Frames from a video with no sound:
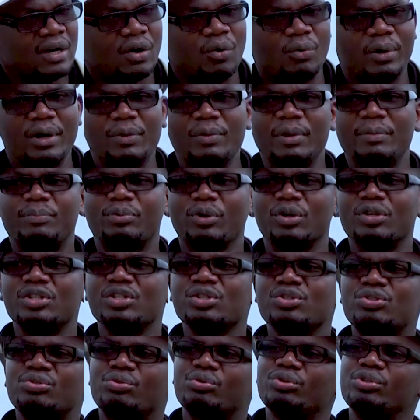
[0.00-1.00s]
when we
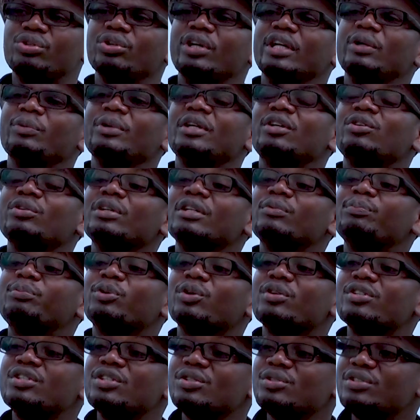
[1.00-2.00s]
produce crude oil, we
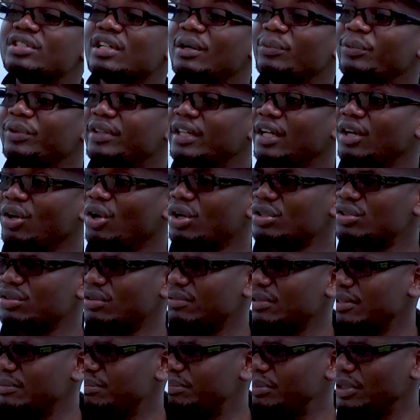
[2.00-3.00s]
produce them with a lot
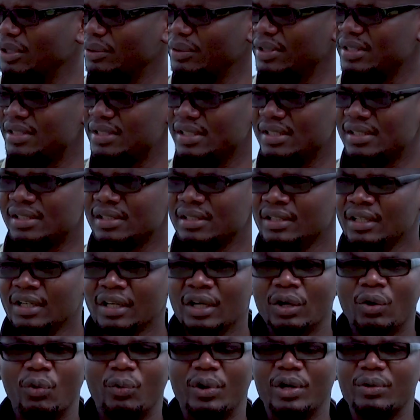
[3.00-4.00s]
of impurities.
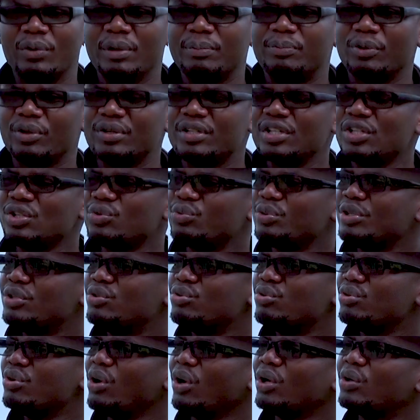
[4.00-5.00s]
When we produce, we
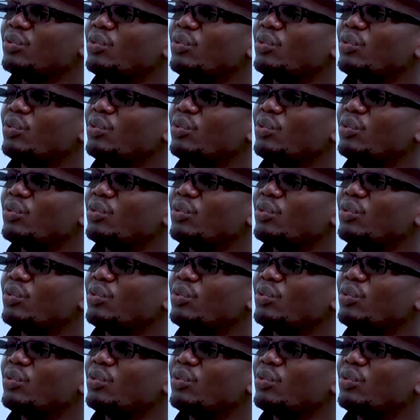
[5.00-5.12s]
do not